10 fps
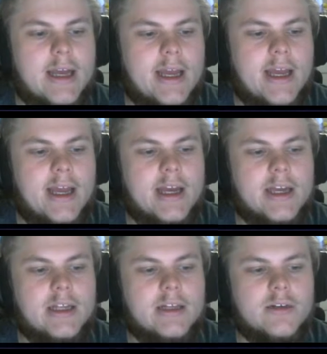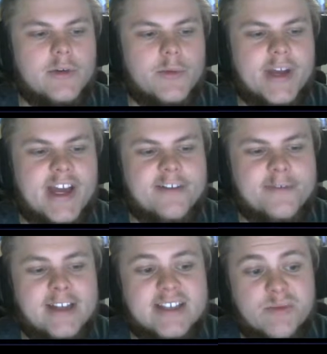And we gotta
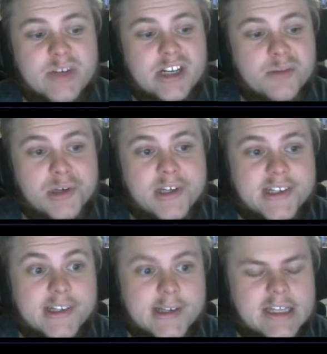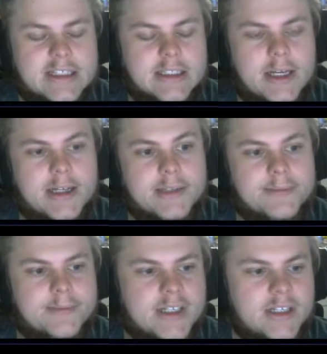find somebody to put into that slot.
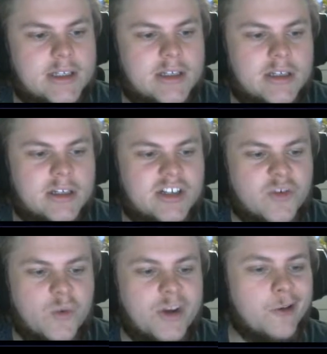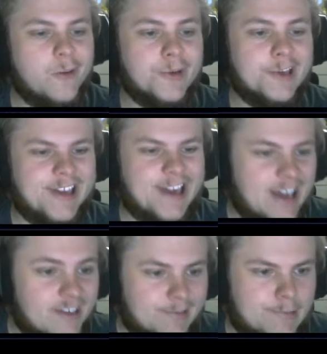We don't really
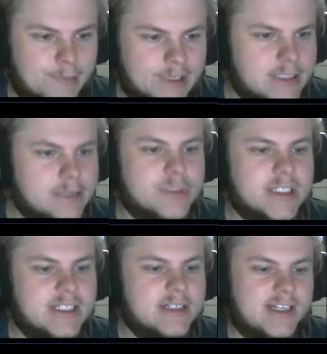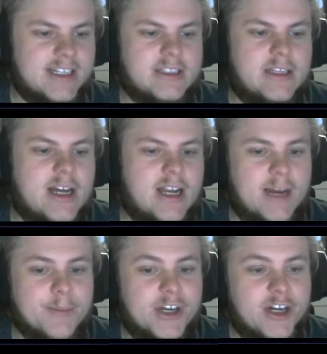have anybody to put into that slot.
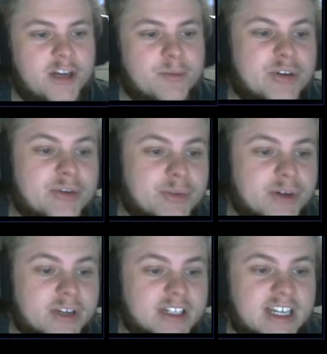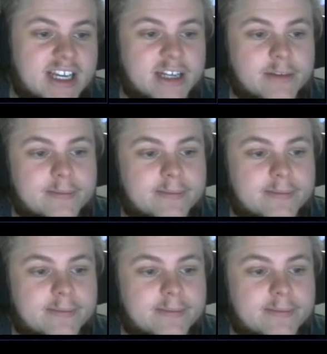I'm gonna put Bo-Katan.